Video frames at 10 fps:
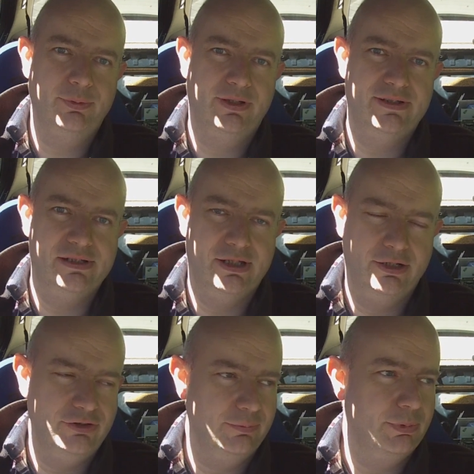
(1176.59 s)
with the
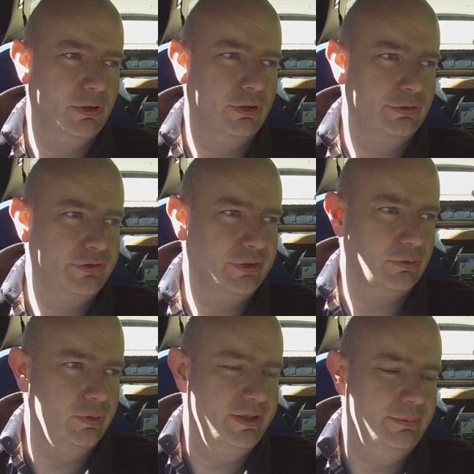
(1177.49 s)
logic board, so
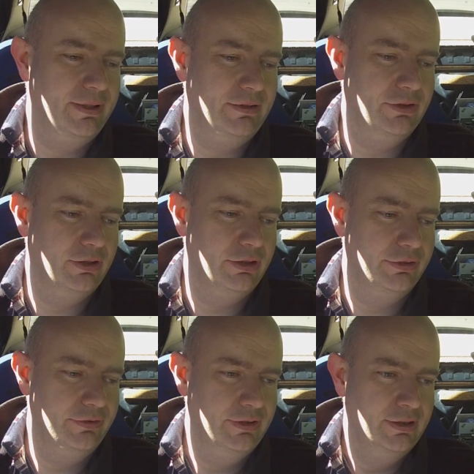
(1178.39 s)
quite a bit
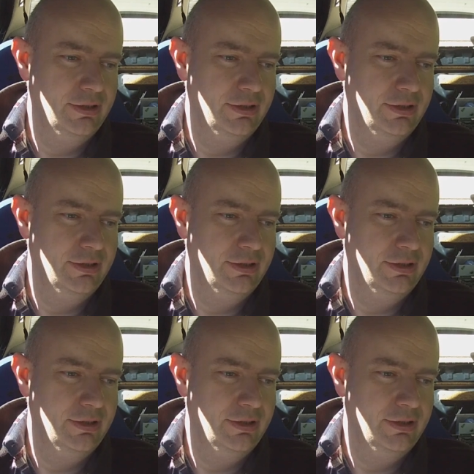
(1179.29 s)
done,